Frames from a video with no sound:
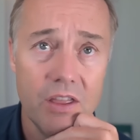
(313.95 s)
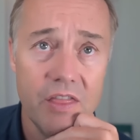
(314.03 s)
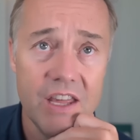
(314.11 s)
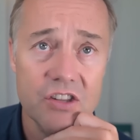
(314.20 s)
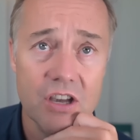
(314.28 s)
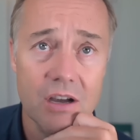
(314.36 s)

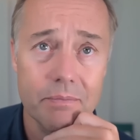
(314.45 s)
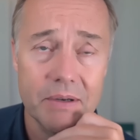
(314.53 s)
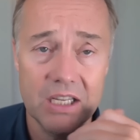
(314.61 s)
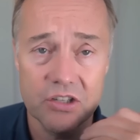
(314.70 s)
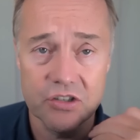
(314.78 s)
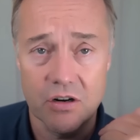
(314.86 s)
These
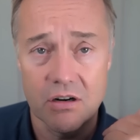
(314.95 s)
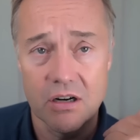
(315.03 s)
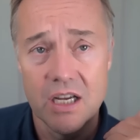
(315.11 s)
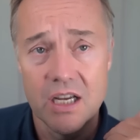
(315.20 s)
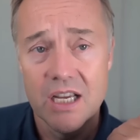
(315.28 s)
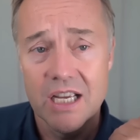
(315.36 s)
companies
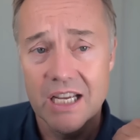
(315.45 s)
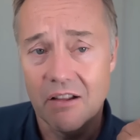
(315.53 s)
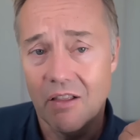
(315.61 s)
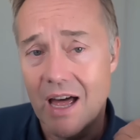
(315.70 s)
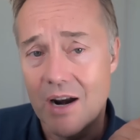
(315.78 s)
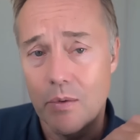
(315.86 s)
are
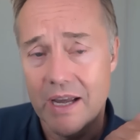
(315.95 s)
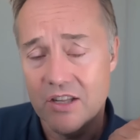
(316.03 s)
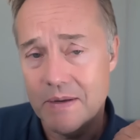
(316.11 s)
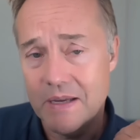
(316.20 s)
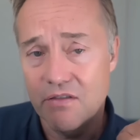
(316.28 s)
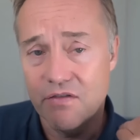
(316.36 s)
in a lot of
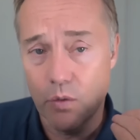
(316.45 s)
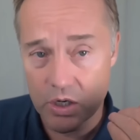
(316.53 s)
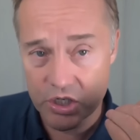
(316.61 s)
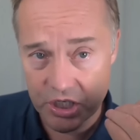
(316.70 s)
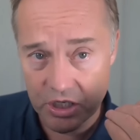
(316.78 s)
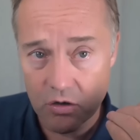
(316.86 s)
ways being
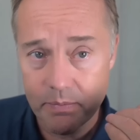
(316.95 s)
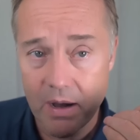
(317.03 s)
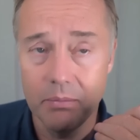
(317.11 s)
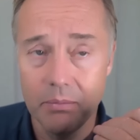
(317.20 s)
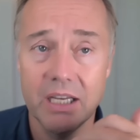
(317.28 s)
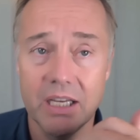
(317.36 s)
forced to go
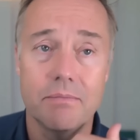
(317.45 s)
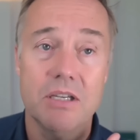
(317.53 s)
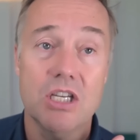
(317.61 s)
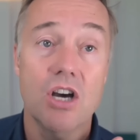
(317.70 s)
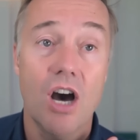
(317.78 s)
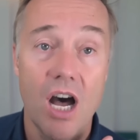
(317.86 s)
public
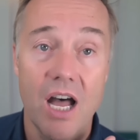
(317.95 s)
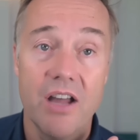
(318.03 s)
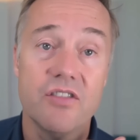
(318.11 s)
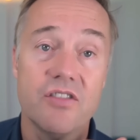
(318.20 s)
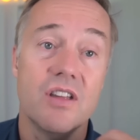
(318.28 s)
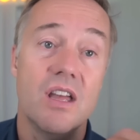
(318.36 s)

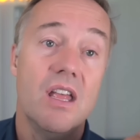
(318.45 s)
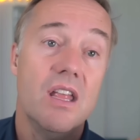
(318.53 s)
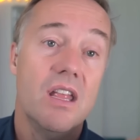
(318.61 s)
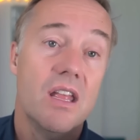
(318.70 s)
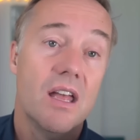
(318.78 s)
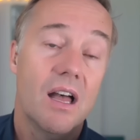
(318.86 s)
because
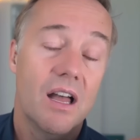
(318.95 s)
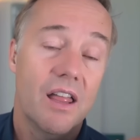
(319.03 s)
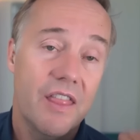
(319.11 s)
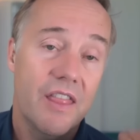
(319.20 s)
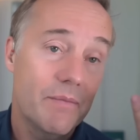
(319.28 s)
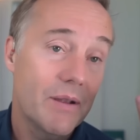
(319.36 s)

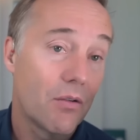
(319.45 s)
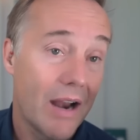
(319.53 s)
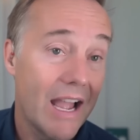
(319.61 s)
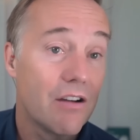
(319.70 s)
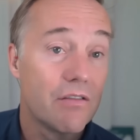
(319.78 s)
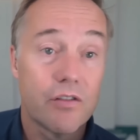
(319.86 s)
uh, they've been
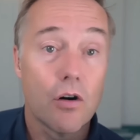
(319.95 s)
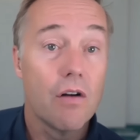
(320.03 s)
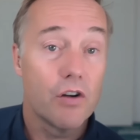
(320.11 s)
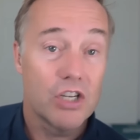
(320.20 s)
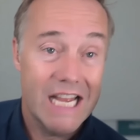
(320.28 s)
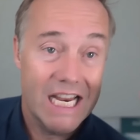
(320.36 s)
around
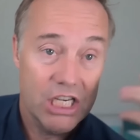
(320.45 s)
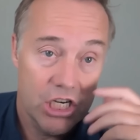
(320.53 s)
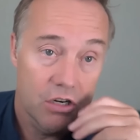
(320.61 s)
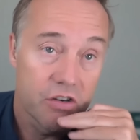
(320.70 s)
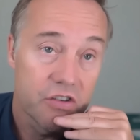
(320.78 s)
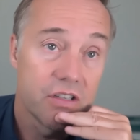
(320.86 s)
for over 10
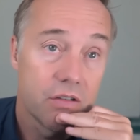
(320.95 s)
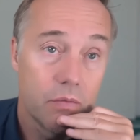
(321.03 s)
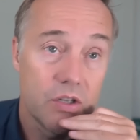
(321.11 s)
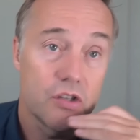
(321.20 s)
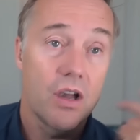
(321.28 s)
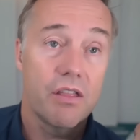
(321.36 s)
years.
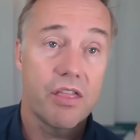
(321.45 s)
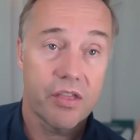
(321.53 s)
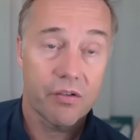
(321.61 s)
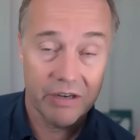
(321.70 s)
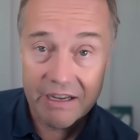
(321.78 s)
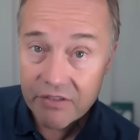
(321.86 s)
We saw
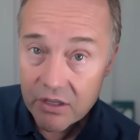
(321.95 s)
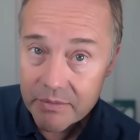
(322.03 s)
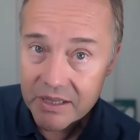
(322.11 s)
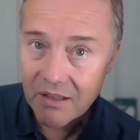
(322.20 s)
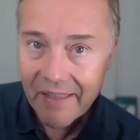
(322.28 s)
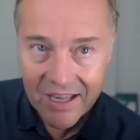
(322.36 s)
three of
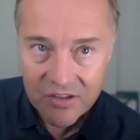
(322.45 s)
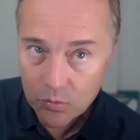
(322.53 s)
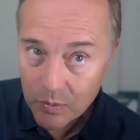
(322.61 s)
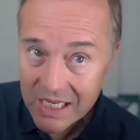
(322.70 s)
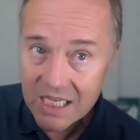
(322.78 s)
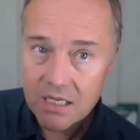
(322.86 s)
them in the
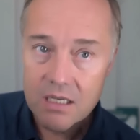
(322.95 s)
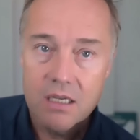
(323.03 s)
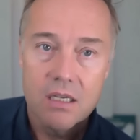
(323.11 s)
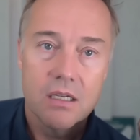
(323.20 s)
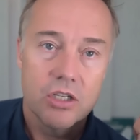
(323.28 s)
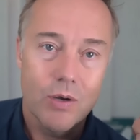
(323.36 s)
last week.
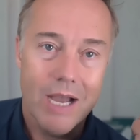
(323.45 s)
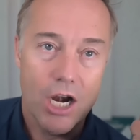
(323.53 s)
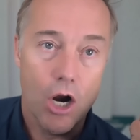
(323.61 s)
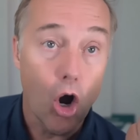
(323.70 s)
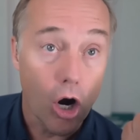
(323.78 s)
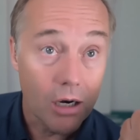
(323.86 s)
You
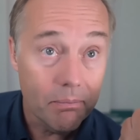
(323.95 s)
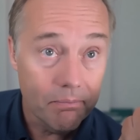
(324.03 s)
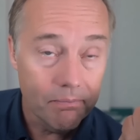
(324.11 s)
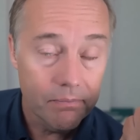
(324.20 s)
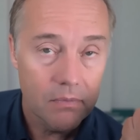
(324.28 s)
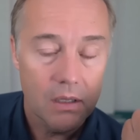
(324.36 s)
had
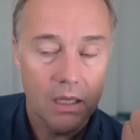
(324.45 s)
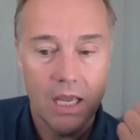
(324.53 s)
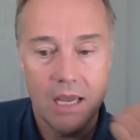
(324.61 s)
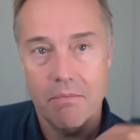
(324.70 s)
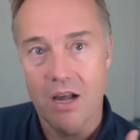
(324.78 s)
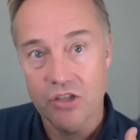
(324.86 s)
ARM,
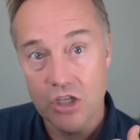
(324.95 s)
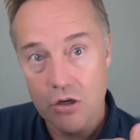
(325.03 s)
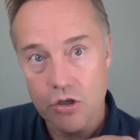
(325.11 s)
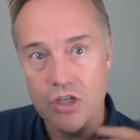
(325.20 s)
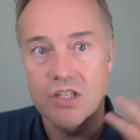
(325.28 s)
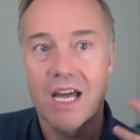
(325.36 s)
and
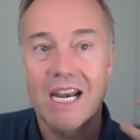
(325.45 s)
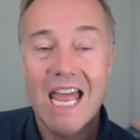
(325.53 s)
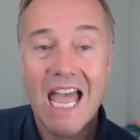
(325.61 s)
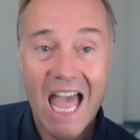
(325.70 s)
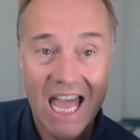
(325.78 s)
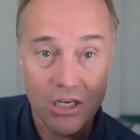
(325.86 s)
Masayoshi san
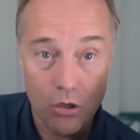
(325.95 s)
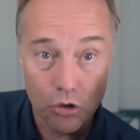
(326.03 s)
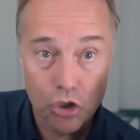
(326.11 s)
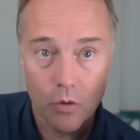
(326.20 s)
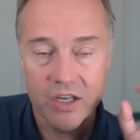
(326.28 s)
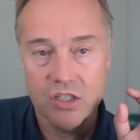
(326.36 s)
had
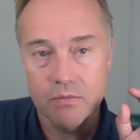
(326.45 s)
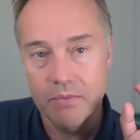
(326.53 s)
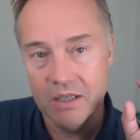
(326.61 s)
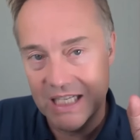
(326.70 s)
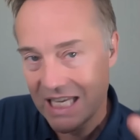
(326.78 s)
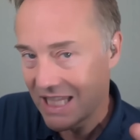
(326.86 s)
no choice
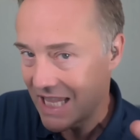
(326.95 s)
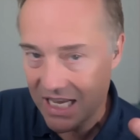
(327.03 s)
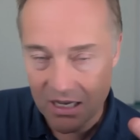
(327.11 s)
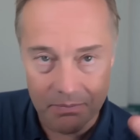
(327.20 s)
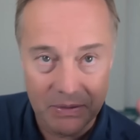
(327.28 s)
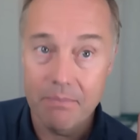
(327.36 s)
but to get
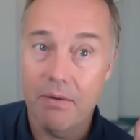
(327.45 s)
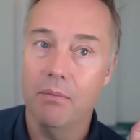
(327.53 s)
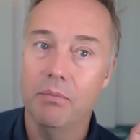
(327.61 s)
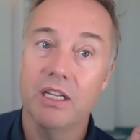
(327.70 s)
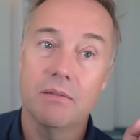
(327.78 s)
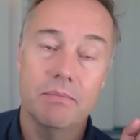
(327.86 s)
that company
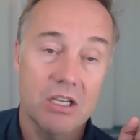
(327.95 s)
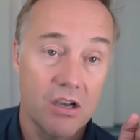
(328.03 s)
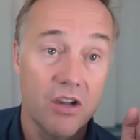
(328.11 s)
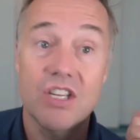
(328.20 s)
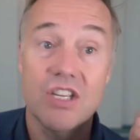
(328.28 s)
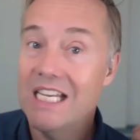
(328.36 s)
public
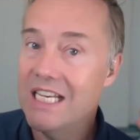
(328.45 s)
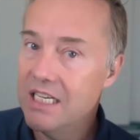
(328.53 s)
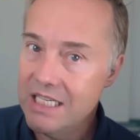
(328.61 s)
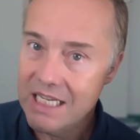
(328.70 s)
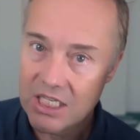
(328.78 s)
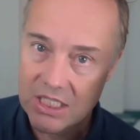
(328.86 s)
because he
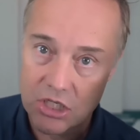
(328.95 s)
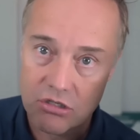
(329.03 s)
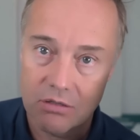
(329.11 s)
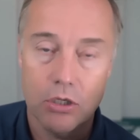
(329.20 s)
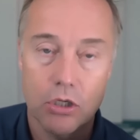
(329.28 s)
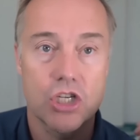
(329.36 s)
needed to get
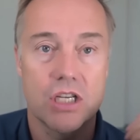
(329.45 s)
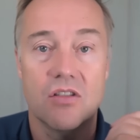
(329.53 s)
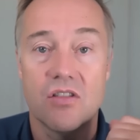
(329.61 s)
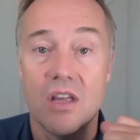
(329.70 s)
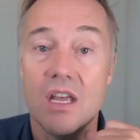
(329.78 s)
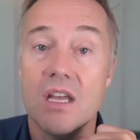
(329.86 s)

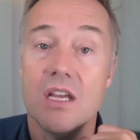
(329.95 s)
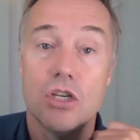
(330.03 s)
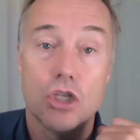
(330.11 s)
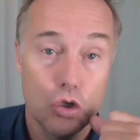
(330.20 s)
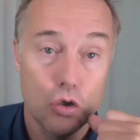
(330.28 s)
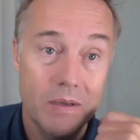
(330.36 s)
distributions
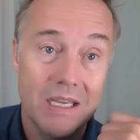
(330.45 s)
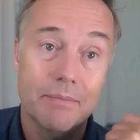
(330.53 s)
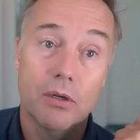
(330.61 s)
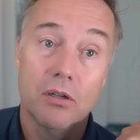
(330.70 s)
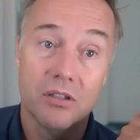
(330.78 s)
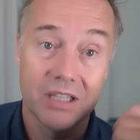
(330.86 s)
to
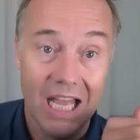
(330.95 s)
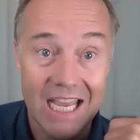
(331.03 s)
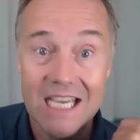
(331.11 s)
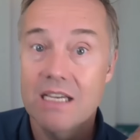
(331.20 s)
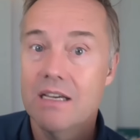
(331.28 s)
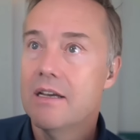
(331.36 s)
people
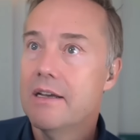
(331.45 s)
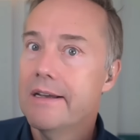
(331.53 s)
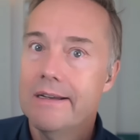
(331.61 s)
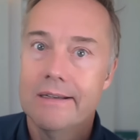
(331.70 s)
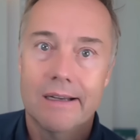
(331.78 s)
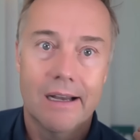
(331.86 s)
like.
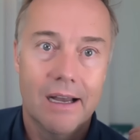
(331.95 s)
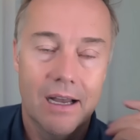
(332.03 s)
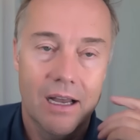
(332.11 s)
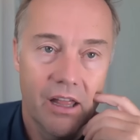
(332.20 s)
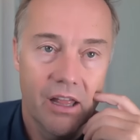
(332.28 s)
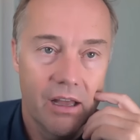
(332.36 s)

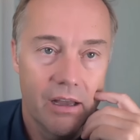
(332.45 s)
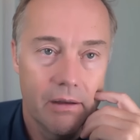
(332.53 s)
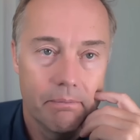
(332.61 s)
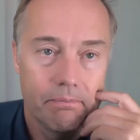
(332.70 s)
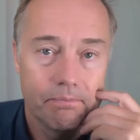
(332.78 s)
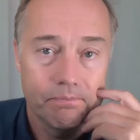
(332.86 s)

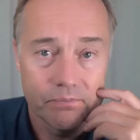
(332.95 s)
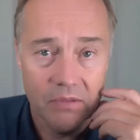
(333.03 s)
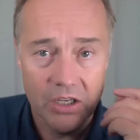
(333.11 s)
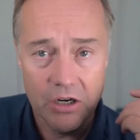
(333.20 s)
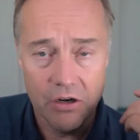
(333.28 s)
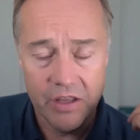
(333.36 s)
Um,
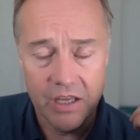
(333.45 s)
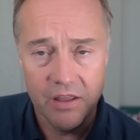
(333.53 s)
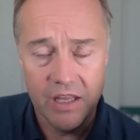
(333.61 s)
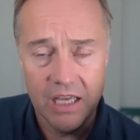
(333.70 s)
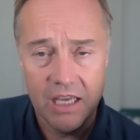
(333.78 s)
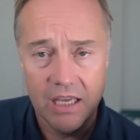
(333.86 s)
you know
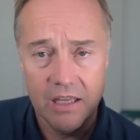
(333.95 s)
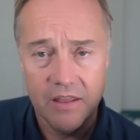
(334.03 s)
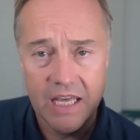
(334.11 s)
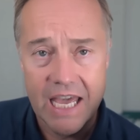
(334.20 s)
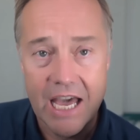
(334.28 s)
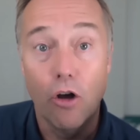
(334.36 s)
the
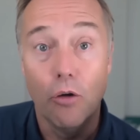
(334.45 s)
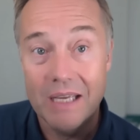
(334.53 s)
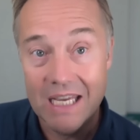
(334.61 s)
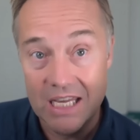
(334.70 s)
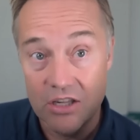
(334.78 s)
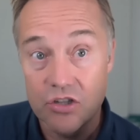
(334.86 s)
the the
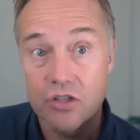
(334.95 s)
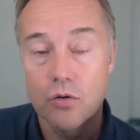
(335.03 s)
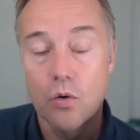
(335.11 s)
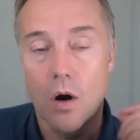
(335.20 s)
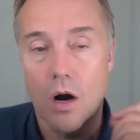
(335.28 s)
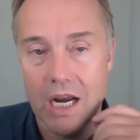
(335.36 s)

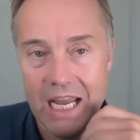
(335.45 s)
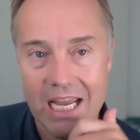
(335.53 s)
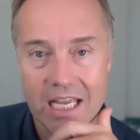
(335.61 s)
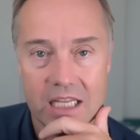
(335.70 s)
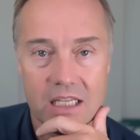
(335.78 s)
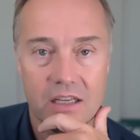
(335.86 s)
LPs who are
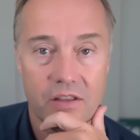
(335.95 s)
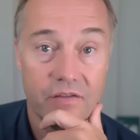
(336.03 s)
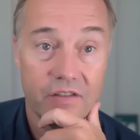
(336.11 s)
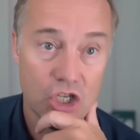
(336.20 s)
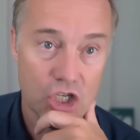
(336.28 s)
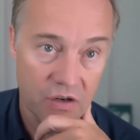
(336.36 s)
in
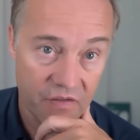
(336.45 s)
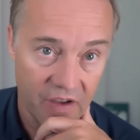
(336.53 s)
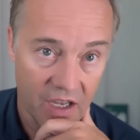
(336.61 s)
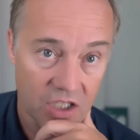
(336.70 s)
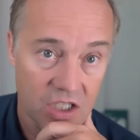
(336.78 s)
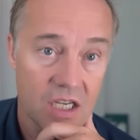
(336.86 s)
the Vision
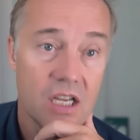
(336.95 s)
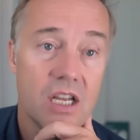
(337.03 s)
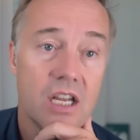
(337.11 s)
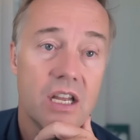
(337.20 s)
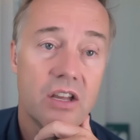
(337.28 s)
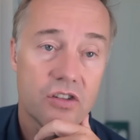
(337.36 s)
Fund.
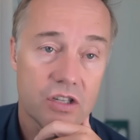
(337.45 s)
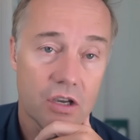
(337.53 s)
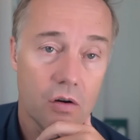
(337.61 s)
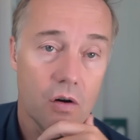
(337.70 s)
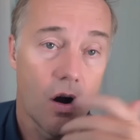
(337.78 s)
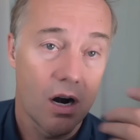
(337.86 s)

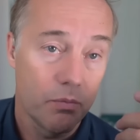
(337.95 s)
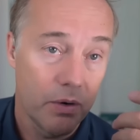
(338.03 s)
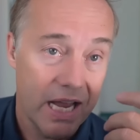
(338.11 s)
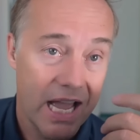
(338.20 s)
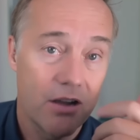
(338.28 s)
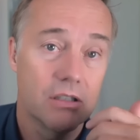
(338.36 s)
So ARM
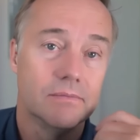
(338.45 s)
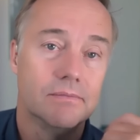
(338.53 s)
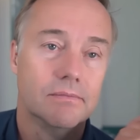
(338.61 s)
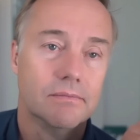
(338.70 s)
went out.